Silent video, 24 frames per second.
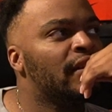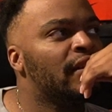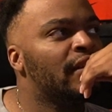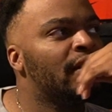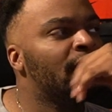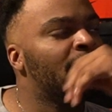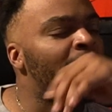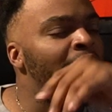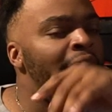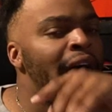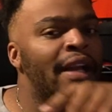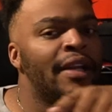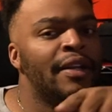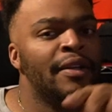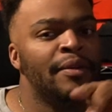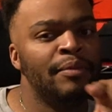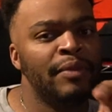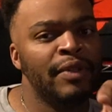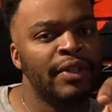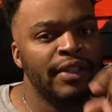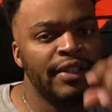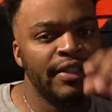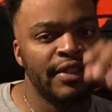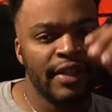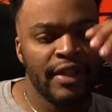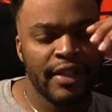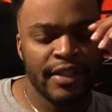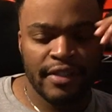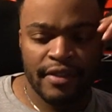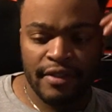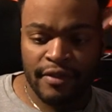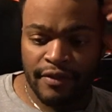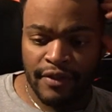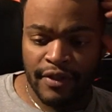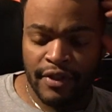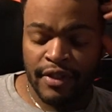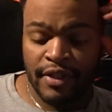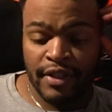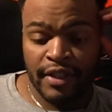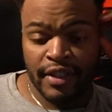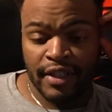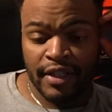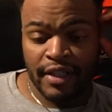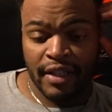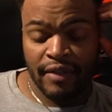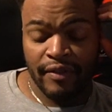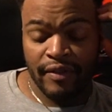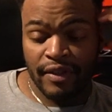not in the military, civilian
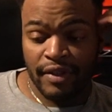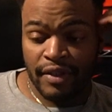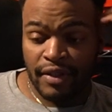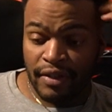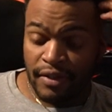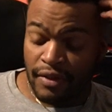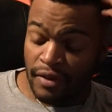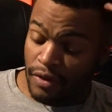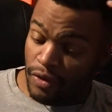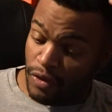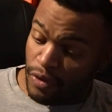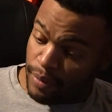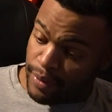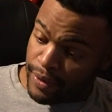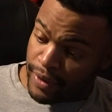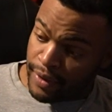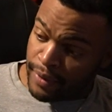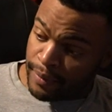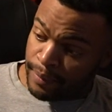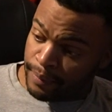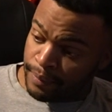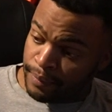and everything too, but